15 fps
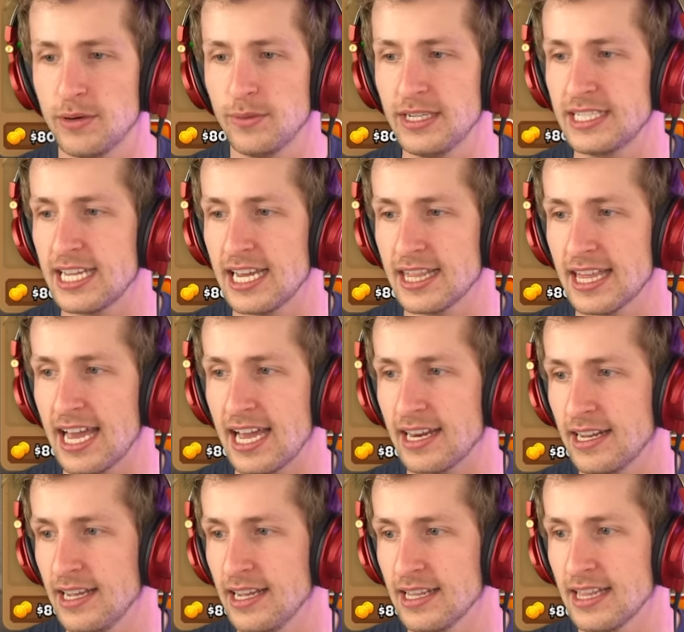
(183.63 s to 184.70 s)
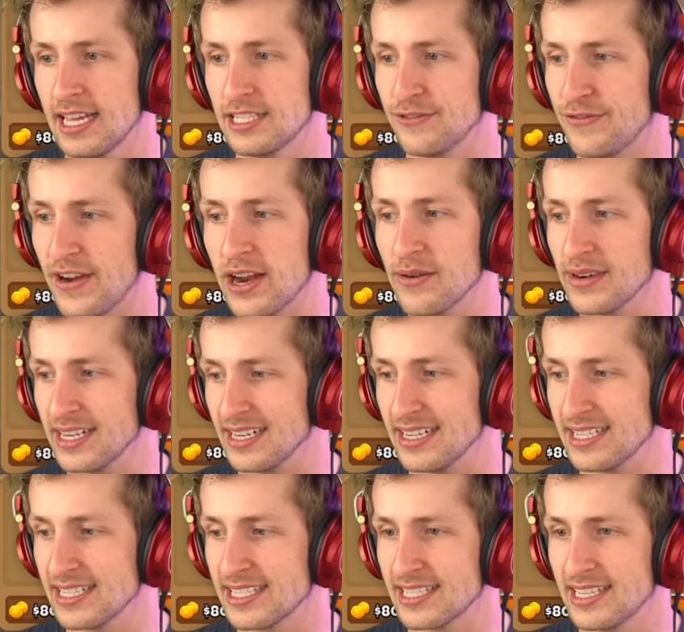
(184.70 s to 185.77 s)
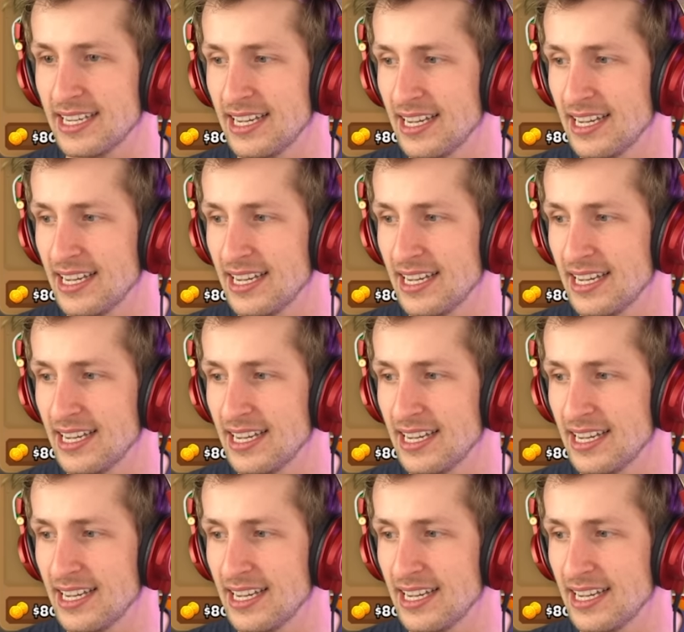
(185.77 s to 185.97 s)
we take that. That's very nice.